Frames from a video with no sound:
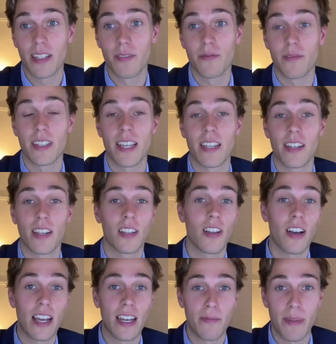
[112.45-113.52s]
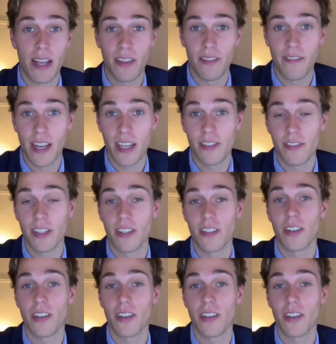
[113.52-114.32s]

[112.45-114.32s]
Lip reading: as we'll see a decline in manufacturing